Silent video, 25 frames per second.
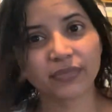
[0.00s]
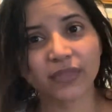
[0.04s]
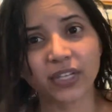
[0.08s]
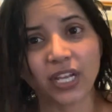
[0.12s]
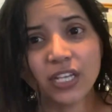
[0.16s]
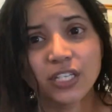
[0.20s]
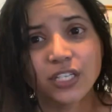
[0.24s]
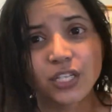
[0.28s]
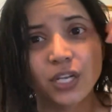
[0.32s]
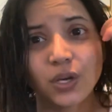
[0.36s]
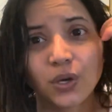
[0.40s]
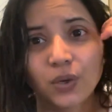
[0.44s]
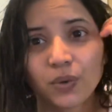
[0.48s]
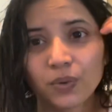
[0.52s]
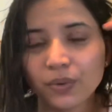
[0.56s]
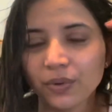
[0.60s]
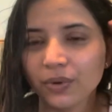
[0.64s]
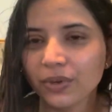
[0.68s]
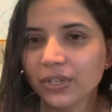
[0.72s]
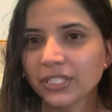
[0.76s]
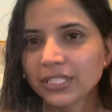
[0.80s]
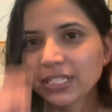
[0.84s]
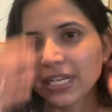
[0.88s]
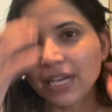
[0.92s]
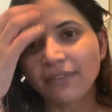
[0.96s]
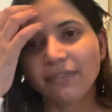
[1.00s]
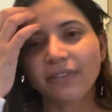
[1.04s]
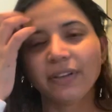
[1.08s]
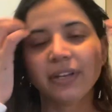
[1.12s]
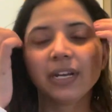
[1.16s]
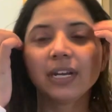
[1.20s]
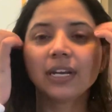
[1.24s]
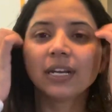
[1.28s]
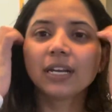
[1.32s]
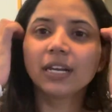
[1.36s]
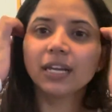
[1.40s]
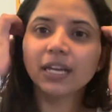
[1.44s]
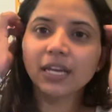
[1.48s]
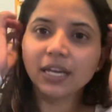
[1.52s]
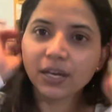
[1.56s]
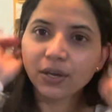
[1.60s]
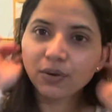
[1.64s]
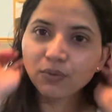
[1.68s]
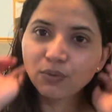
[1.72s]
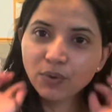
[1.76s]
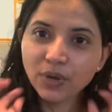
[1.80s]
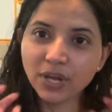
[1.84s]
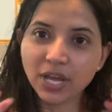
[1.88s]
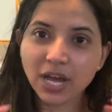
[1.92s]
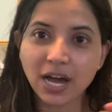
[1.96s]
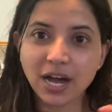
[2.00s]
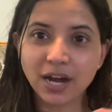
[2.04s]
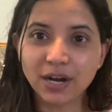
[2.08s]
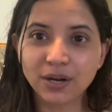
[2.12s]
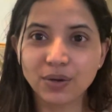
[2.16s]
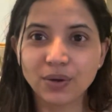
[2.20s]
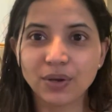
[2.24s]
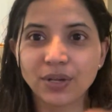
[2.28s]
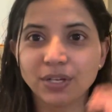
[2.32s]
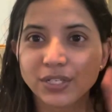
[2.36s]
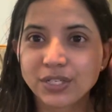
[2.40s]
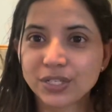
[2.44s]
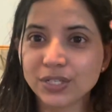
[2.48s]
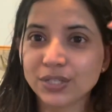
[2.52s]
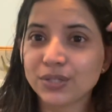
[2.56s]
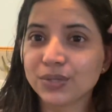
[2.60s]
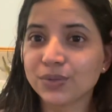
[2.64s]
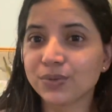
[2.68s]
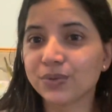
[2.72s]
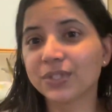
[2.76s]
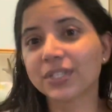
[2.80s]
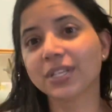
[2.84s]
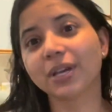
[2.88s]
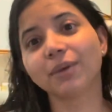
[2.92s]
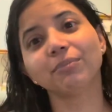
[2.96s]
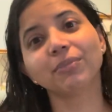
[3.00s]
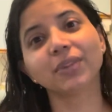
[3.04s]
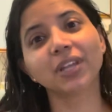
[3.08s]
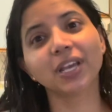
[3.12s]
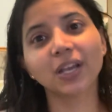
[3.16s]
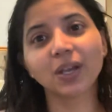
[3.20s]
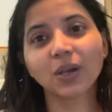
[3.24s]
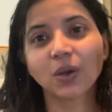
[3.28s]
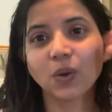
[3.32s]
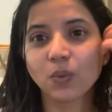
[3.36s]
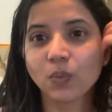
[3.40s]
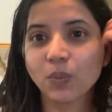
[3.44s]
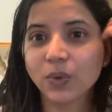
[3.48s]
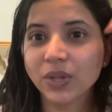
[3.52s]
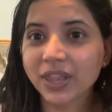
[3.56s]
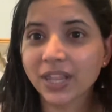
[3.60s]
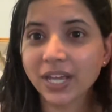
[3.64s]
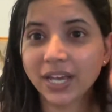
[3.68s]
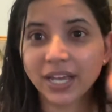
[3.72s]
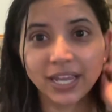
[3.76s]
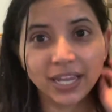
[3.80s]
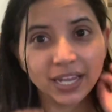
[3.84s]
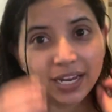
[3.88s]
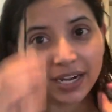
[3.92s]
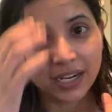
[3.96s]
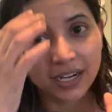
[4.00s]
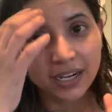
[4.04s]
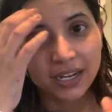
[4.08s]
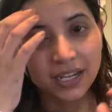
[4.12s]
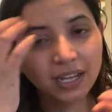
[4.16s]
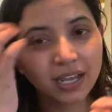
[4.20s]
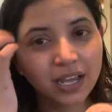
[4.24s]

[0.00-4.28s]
So definitely we are going to do something with the hair.